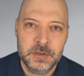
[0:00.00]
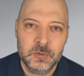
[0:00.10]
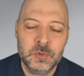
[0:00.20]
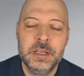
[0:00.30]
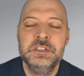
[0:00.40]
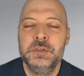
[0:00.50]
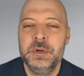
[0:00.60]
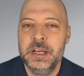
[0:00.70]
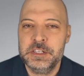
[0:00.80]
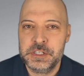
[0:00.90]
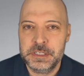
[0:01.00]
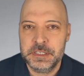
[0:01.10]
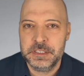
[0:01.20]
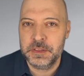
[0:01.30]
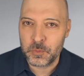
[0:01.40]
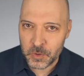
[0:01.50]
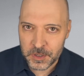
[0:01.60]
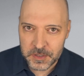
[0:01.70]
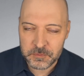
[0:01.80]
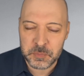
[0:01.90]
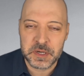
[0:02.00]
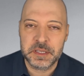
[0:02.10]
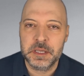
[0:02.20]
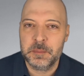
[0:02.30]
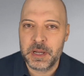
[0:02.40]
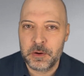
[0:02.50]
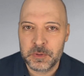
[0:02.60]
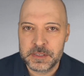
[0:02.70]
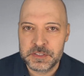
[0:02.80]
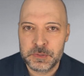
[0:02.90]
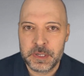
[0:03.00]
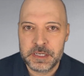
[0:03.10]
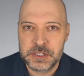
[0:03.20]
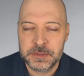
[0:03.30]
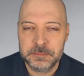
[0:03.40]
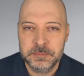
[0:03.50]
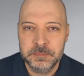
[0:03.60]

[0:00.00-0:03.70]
Restoration and the work of bringing about restoration.